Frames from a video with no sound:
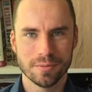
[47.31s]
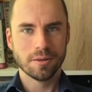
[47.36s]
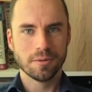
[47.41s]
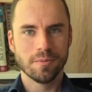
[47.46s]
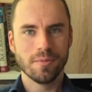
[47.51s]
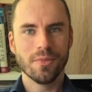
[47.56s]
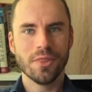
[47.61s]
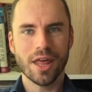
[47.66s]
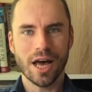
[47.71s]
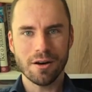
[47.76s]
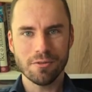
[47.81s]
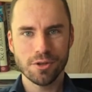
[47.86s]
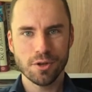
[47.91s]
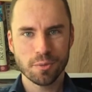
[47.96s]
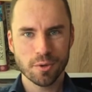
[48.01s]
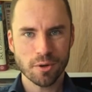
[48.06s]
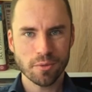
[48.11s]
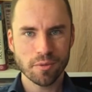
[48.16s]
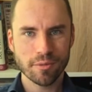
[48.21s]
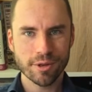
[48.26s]
Now you
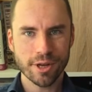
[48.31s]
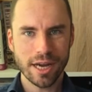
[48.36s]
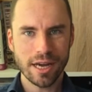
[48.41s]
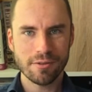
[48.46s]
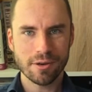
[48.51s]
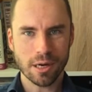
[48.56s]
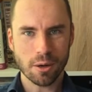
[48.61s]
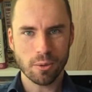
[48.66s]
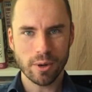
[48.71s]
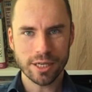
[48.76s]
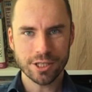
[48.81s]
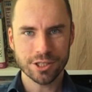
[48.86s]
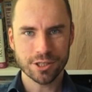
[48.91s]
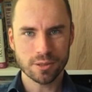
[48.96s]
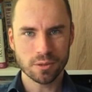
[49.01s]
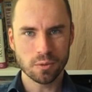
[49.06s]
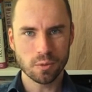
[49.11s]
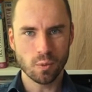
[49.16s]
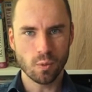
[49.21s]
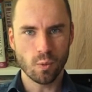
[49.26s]
probably have a
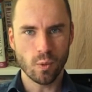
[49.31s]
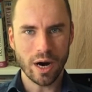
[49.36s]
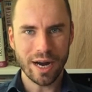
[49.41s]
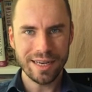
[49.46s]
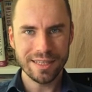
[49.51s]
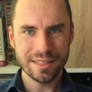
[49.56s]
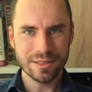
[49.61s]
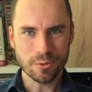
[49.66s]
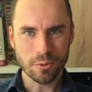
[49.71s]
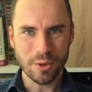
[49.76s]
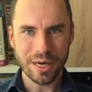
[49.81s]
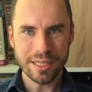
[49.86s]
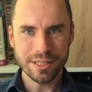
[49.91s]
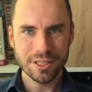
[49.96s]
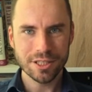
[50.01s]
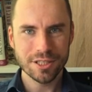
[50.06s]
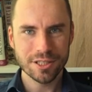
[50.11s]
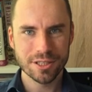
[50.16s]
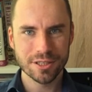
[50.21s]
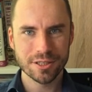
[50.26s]
question, why the
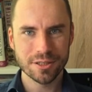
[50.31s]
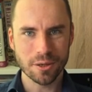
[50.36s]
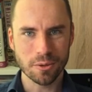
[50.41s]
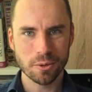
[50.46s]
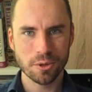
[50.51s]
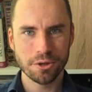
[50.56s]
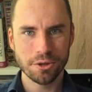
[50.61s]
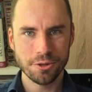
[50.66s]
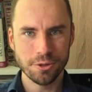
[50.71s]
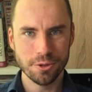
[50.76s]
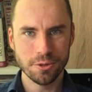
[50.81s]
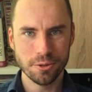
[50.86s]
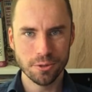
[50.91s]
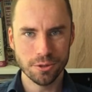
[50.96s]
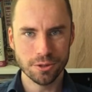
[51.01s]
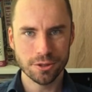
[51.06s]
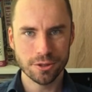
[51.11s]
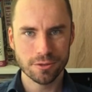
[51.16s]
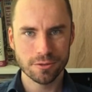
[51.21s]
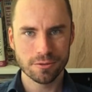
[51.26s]
range is so
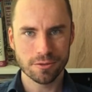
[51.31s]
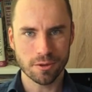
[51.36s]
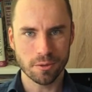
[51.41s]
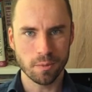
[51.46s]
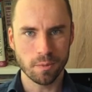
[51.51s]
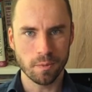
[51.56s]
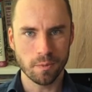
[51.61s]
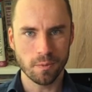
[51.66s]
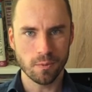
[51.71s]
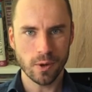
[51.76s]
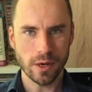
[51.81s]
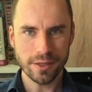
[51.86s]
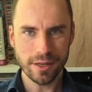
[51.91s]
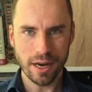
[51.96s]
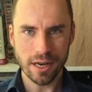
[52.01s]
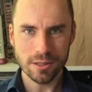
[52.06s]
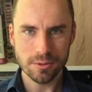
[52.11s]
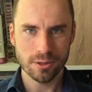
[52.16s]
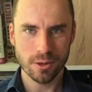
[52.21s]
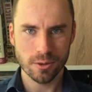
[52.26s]
huge from
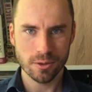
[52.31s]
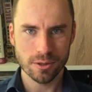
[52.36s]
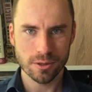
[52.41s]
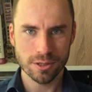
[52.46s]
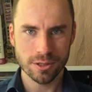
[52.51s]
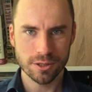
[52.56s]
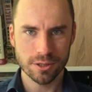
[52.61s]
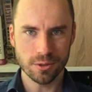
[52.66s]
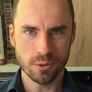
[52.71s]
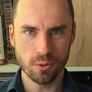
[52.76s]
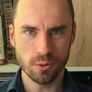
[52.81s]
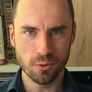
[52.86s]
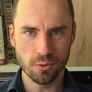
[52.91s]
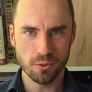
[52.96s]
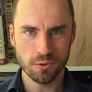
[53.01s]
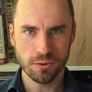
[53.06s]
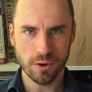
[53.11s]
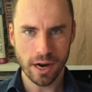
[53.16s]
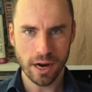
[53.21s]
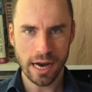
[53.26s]
$100 to
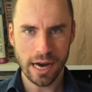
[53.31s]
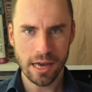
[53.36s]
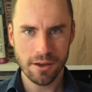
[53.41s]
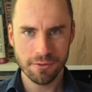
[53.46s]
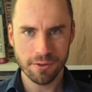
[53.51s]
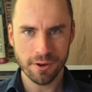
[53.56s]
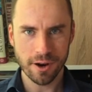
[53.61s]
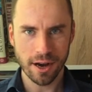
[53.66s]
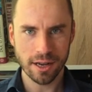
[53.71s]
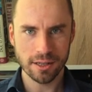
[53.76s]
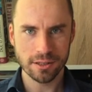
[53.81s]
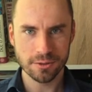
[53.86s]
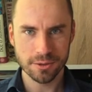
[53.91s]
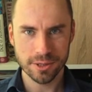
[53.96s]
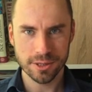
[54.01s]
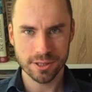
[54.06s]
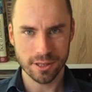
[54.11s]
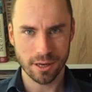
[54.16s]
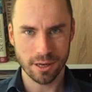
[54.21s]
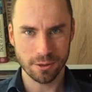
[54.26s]

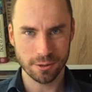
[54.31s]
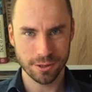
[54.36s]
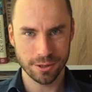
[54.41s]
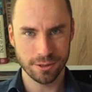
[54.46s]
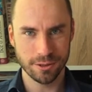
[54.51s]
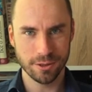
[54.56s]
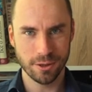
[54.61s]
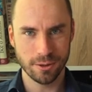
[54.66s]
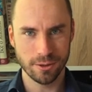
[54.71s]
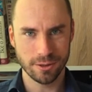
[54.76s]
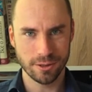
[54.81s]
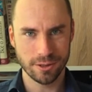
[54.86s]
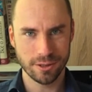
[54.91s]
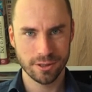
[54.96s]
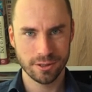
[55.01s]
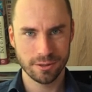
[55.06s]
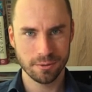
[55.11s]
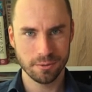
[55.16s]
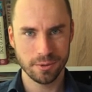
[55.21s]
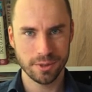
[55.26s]

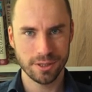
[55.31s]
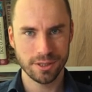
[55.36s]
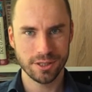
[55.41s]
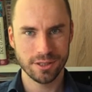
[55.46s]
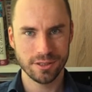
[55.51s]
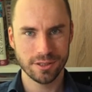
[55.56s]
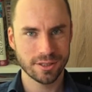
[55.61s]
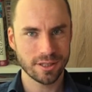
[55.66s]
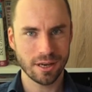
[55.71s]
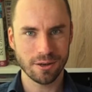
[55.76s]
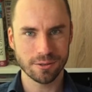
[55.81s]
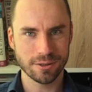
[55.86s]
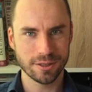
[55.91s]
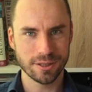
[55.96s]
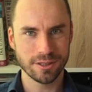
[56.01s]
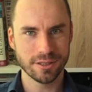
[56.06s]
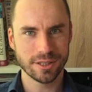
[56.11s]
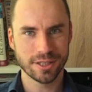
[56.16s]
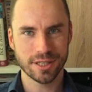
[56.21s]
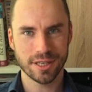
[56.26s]
$500,000, which sounds
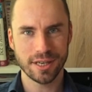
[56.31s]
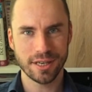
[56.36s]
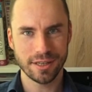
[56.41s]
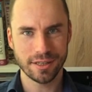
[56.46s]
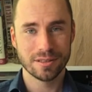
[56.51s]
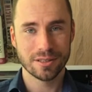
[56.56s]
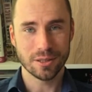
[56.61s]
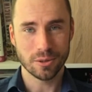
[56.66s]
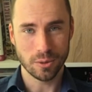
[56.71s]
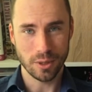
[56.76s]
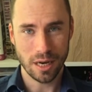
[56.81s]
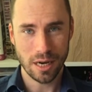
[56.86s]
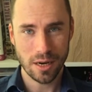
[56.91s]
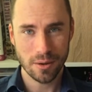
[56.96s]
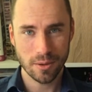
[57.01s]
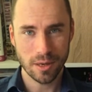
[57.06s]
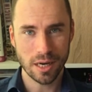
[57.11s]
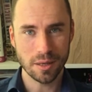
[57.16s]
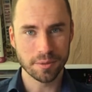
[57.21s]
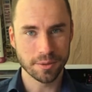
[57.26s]
insane. So
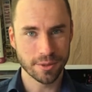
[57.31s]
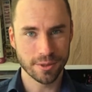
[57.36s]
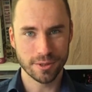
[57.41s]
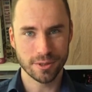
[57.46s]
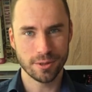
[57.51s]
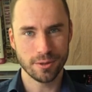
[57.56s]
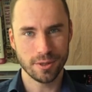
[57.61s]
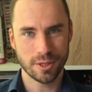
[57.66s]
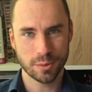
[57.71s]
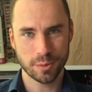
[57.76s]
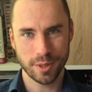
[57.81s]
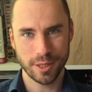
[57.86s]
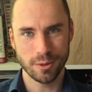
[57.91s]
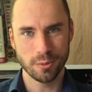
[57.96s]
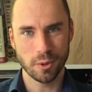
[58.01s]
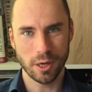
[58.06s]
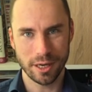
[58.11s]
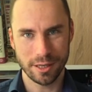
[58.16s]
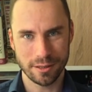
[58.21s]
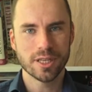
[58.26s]
now I'm going to explain
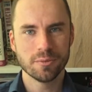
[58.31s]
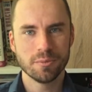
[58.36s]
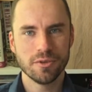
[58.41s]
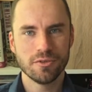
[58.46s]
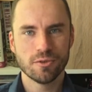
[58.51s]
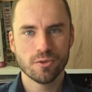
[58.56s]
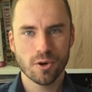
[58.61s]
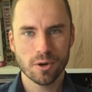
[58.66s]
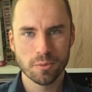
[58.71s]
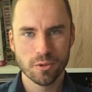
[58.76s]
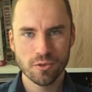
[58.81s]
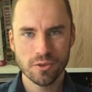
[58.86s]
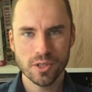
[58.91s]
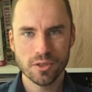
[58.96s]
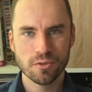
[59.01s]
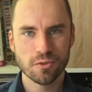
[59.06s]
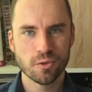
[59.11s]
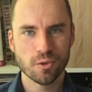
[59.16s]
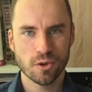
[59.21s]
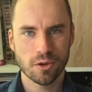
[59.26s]
why. Before moving
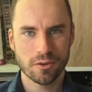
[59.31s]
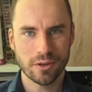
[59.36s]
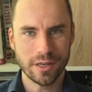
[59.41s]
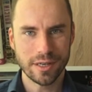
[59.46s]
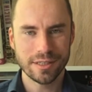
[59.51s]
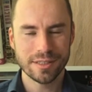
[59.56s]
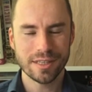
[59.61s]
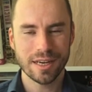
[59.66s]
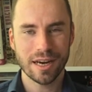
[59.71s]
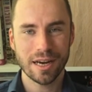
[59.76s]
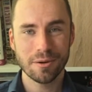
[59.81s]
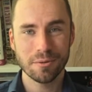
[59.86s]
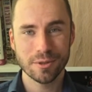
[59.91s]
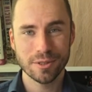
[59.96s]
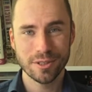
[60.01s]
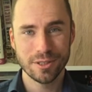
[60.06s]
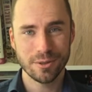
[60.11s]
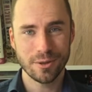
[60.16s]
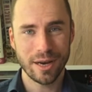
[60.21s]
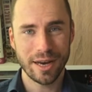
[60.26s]
forward, I
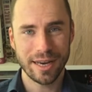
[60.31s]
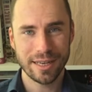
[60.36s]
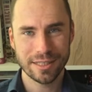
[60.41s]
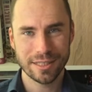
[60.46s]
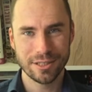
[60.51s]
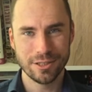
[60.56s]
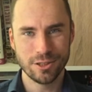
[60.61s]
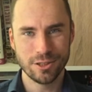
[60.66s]
want to ask you to